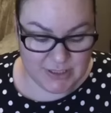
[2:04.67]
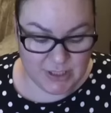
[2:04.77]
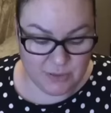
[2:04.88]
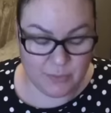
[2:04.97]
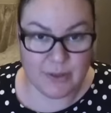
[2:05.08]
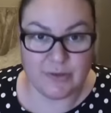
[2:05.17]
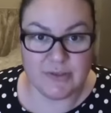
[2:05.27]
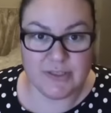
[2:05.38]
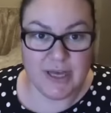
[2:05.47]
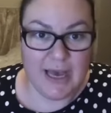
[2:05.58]
do with
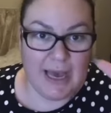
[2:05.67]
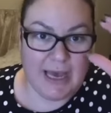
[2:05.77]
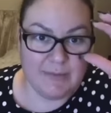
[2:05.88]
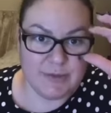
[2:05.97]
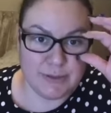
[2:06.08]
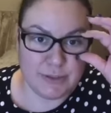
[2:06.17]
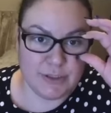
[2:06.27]
us, such